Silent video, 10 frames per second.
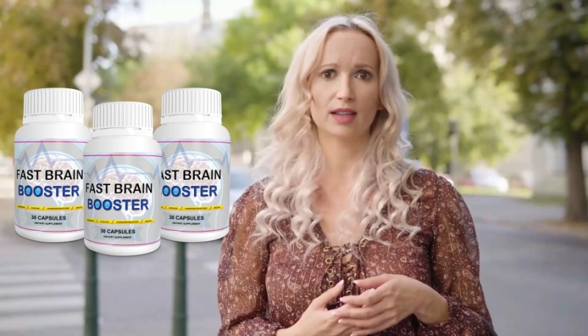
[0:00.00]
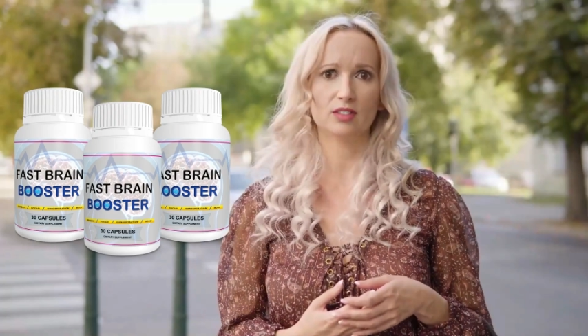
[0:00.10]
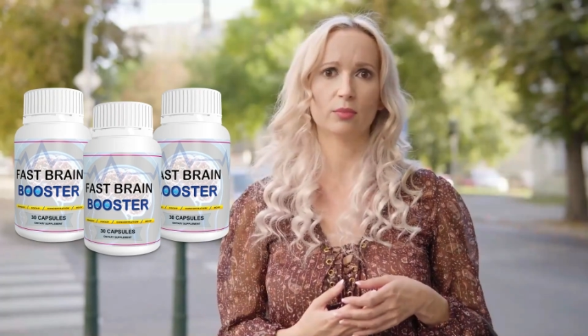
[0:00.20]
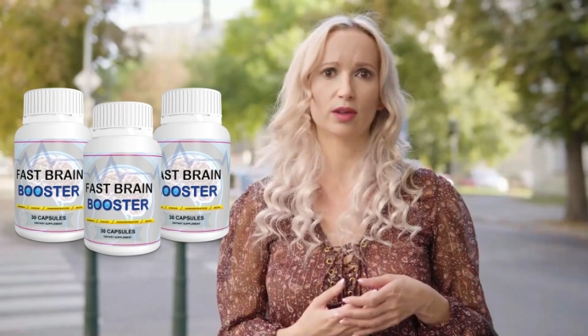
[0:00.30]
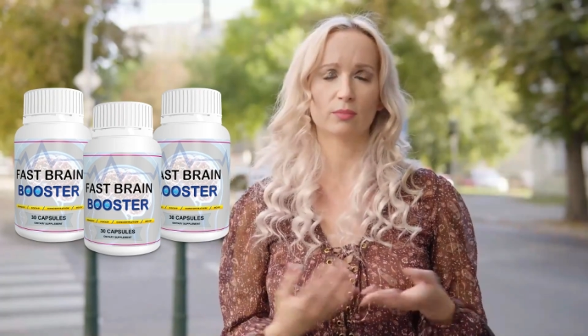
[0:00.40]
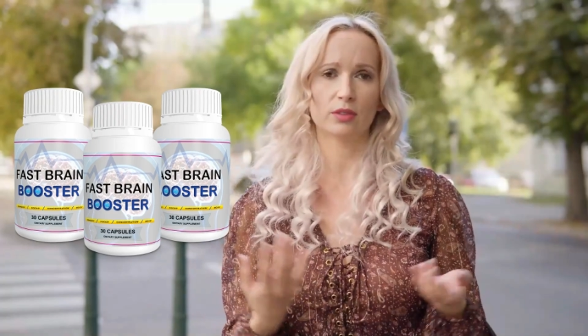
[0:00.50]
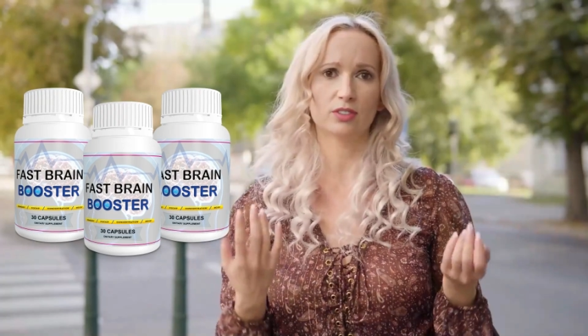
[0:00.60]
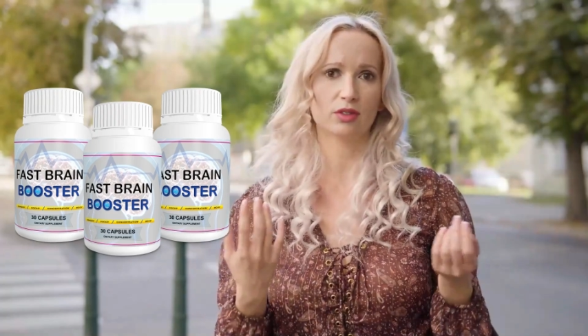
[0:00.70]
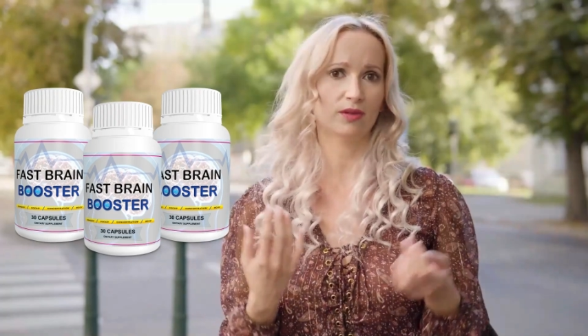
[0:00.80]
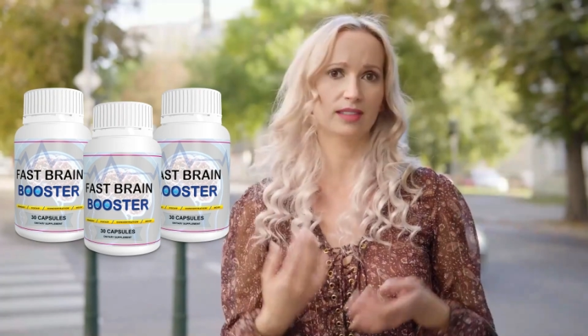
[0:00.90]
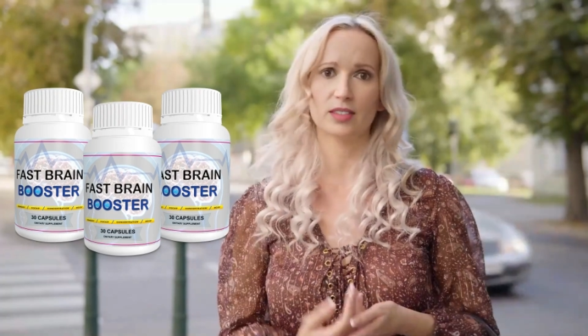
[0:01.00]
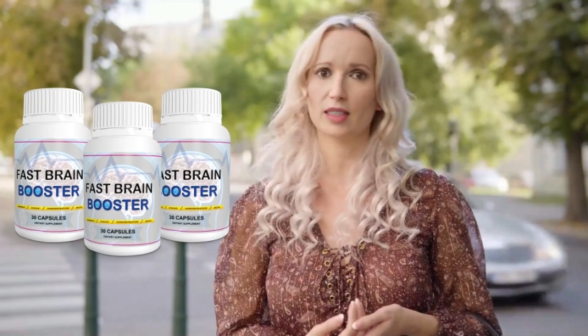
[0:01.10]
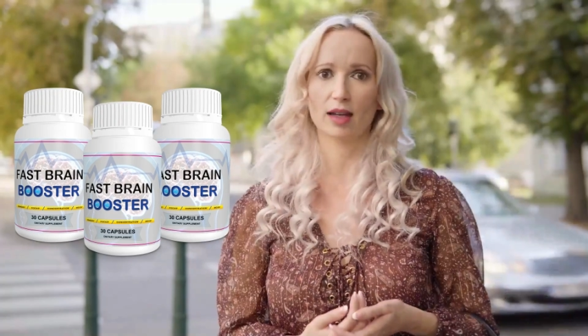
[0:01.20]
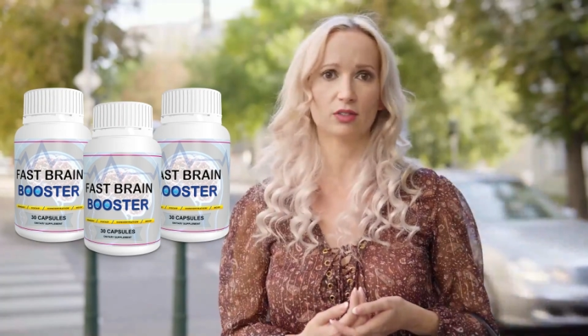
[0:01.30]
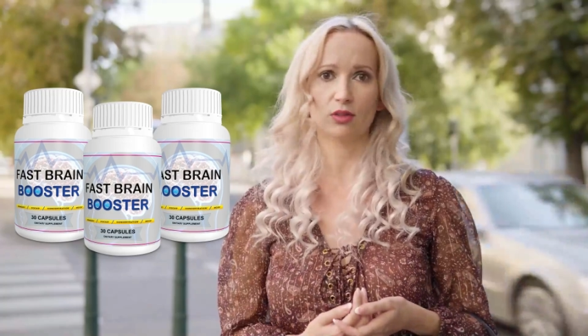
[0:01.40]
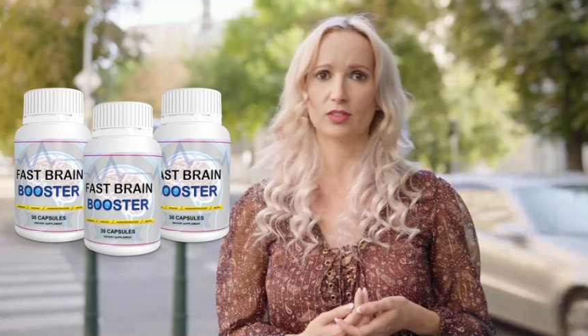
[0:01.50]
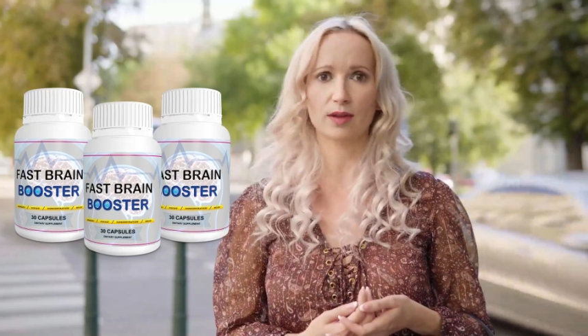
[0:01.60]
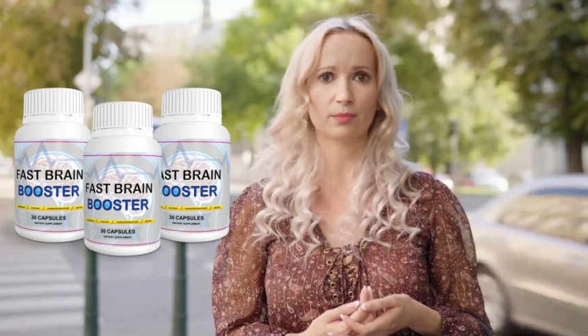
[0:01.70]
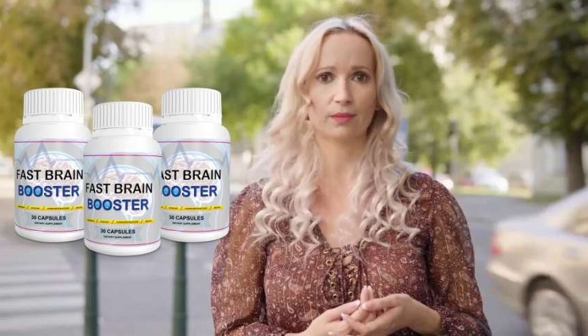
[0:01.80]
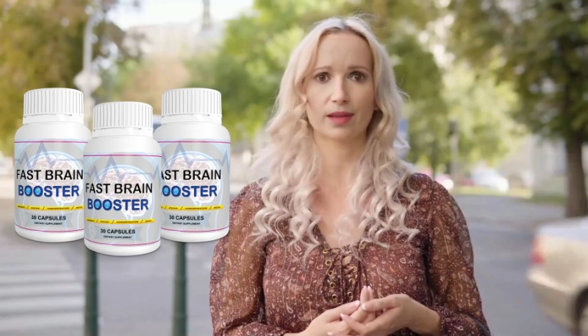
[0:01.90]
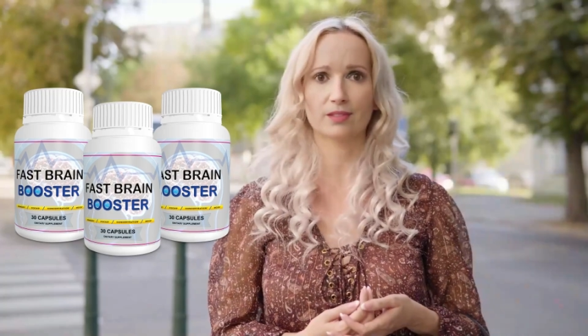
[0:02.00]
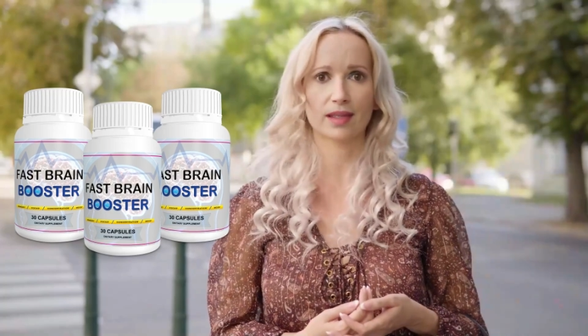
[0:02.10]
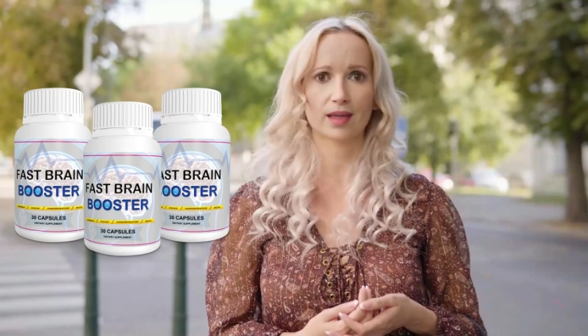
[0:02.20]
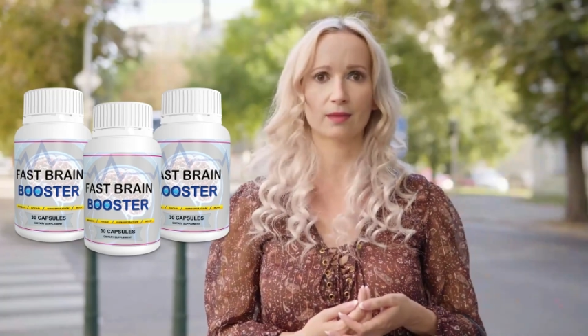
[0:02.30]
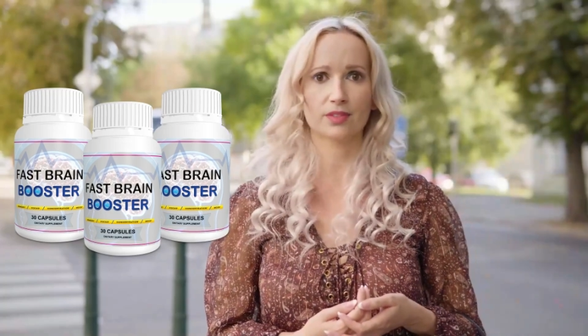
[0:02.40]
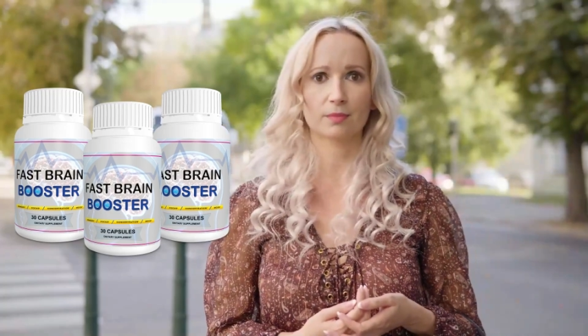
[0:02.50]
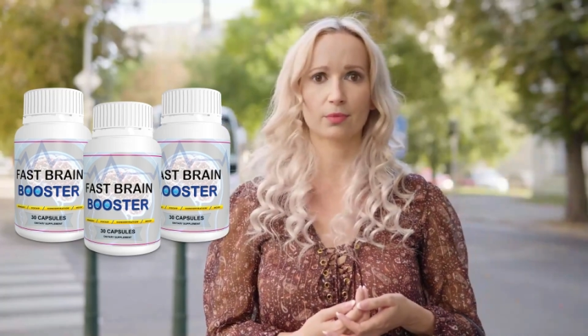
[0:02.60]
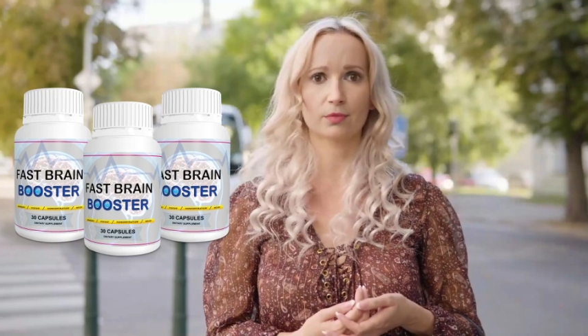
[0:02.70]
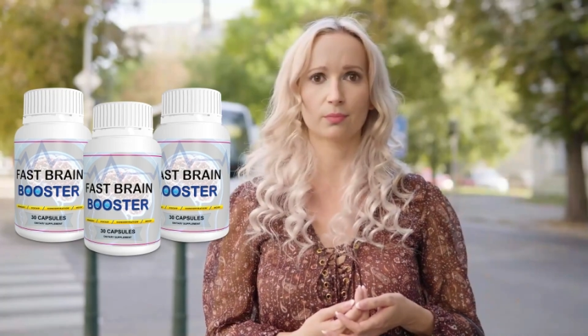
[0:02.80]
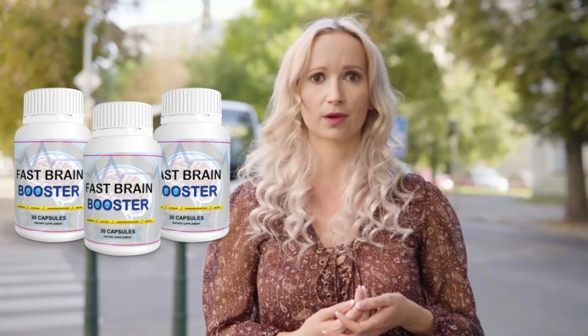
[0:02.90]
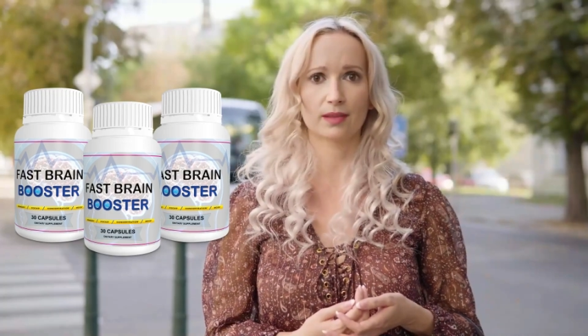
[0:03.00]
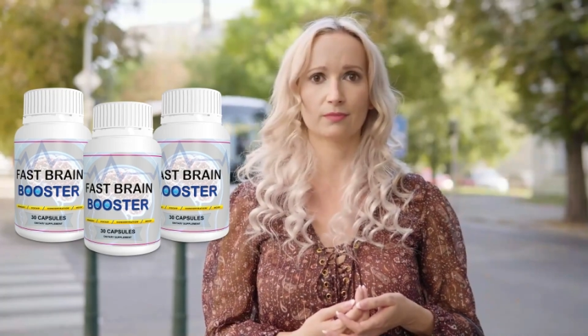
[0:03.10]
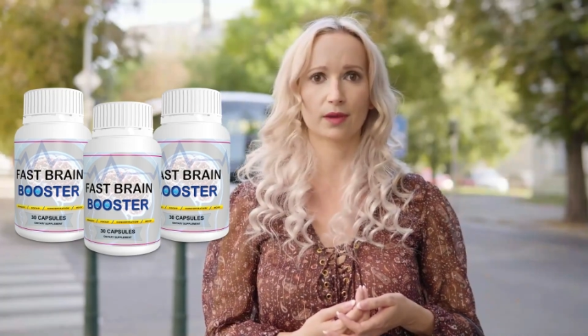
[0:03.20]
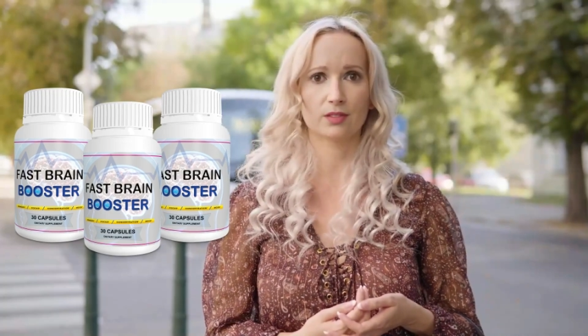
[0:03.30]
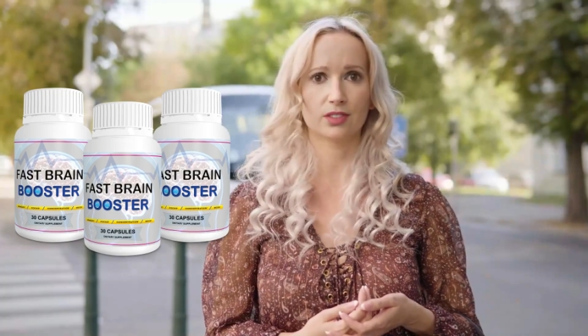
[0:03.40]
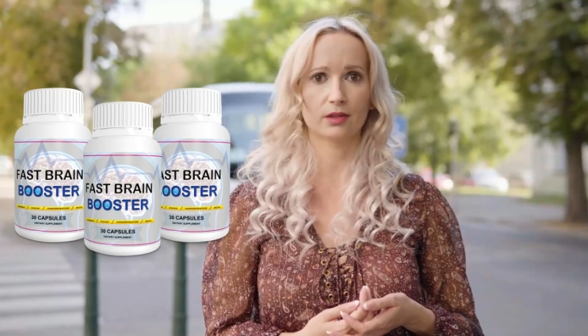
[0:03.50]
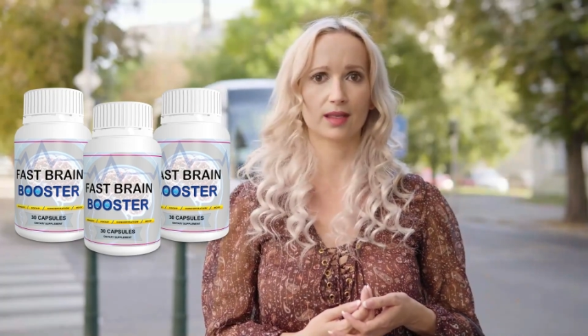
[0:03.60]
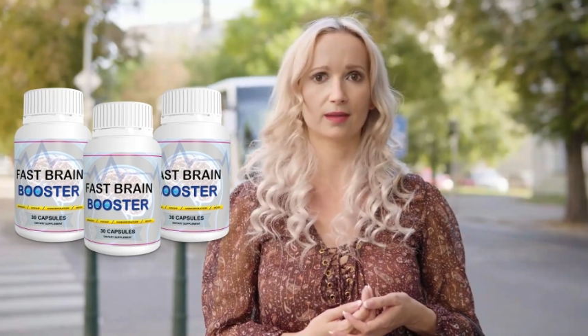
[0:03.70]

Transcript: Fast Brain Booster is a natural supplement that helps improve brain function